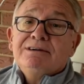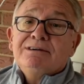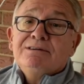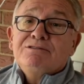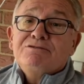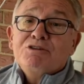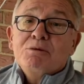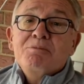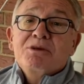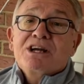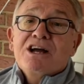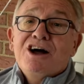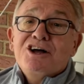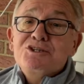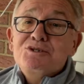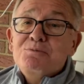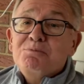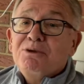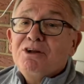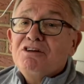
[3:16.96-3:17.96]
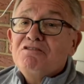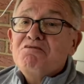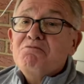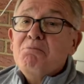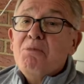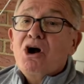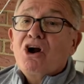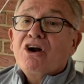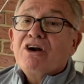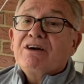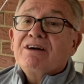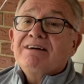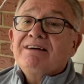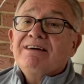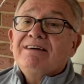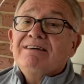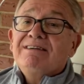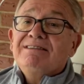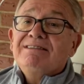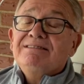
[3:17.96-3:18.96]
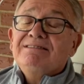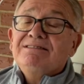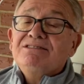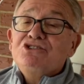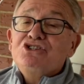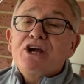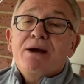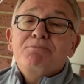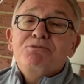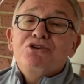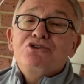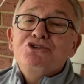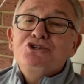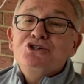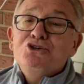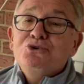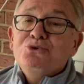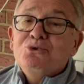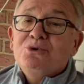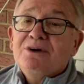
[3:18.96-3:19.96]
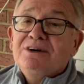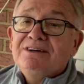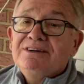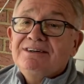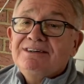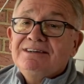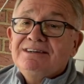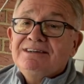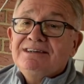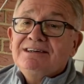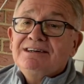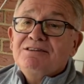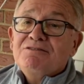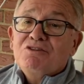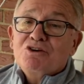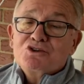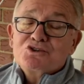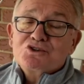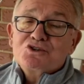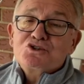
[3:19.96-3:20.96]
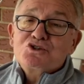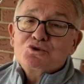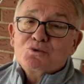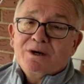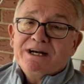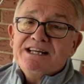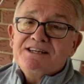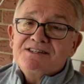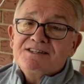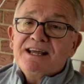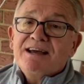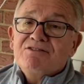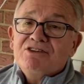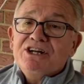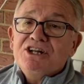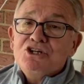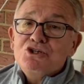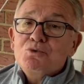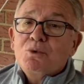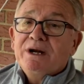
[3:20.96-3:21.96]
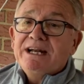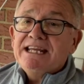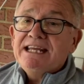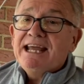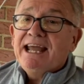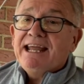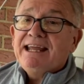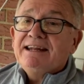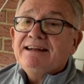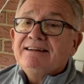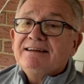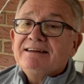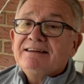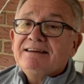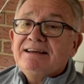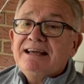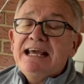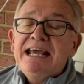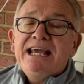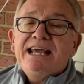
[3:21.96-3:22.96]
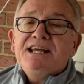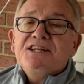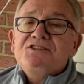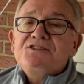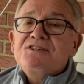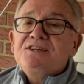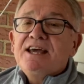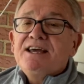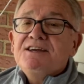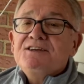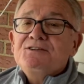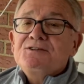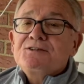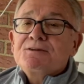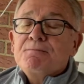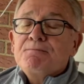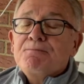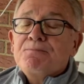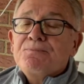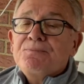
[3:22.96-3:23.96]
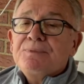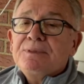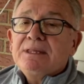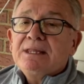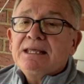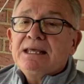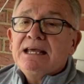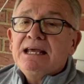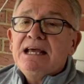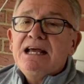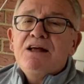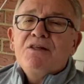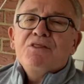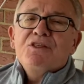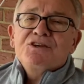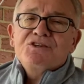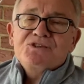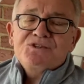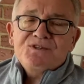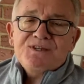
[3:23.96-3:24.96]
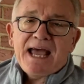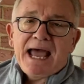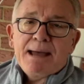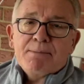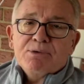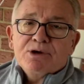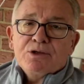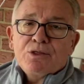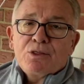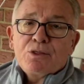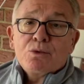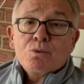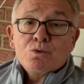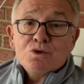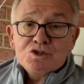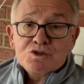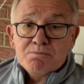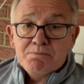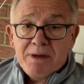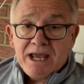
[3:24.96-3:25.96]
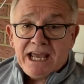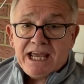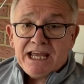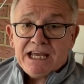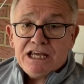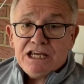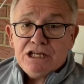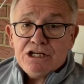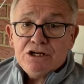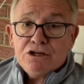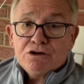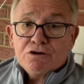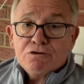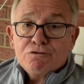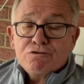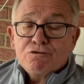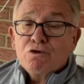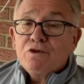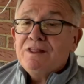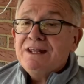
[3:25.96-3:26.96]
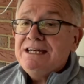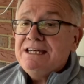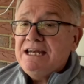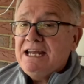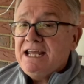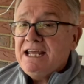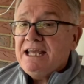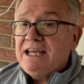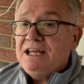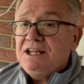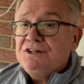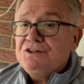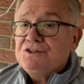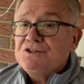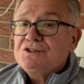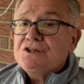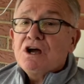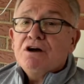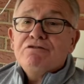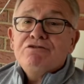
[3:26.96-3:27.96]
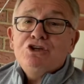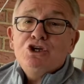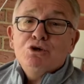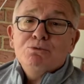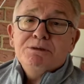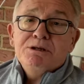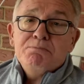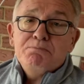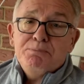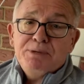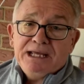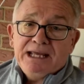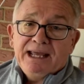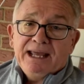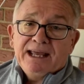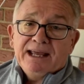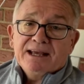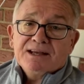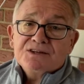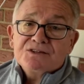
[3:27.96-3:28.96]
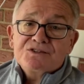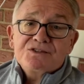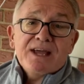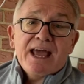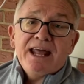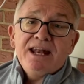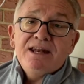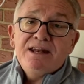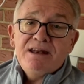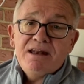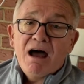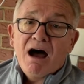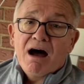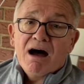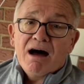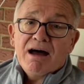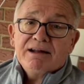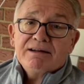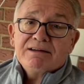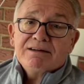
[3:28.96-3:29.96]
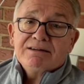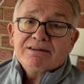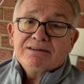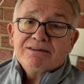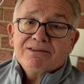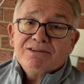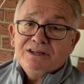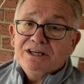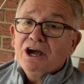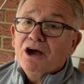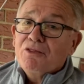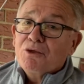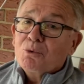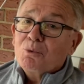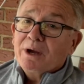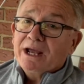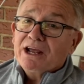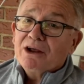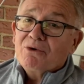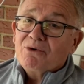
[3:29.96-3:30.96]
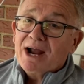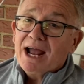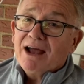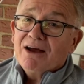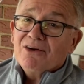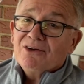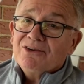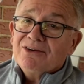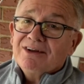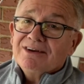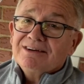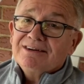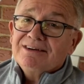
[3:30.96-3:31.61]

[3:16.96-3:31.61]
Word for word: from the Gospel of Mark, chapter 2, verses 27 and 28. It says, the Sabbath was made for the needs of human beings and not the other way around.